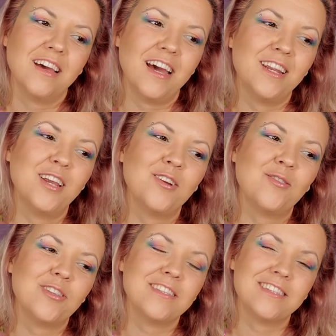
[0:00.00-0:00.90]
And I
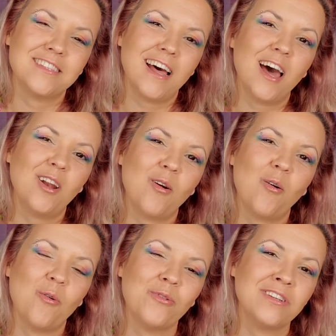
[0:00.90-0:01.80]
know that's not
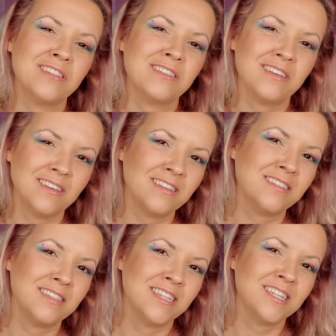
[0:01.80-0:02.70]
always
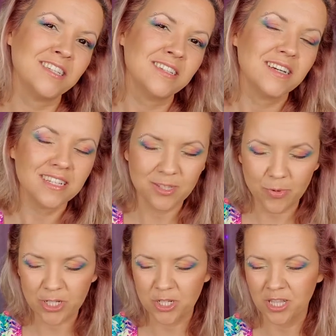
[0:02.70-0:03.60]
easy,
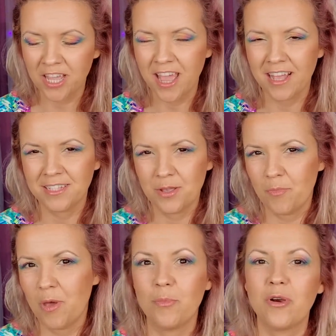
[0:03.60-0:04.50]
especially as a
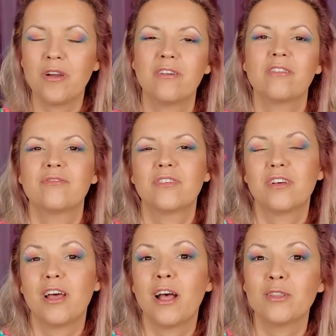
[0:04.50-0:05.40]
member of
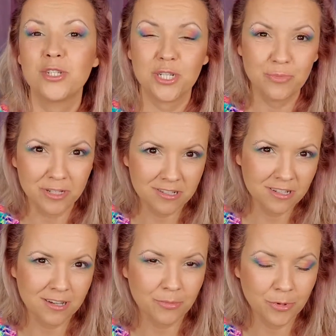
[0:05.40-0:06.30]
the
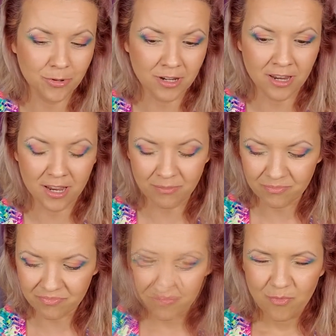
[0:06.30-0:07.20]
LGBT community,
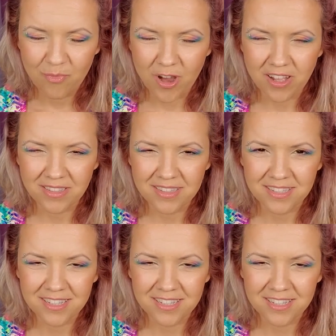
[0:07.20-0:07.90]
but